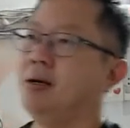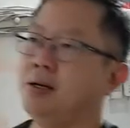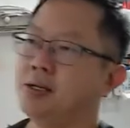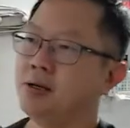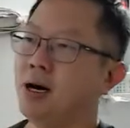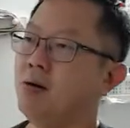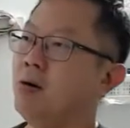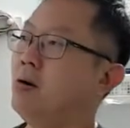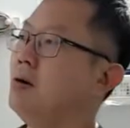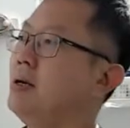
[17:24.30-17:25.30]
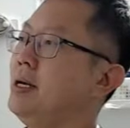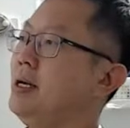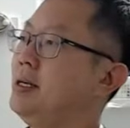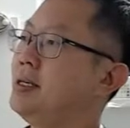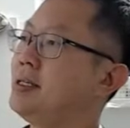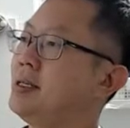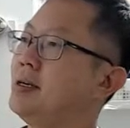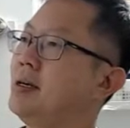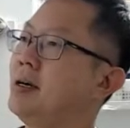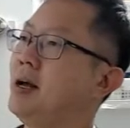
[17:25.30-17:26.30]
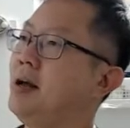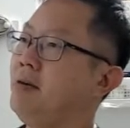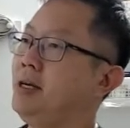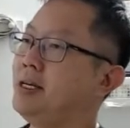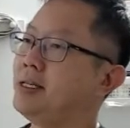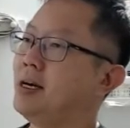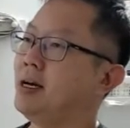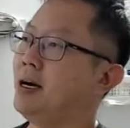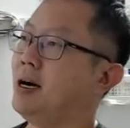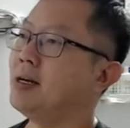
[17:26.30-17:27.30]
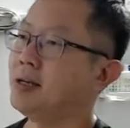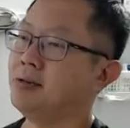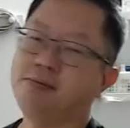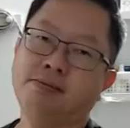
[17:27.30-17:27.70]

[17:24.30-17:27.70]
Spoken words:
So how old is Henry's uncle?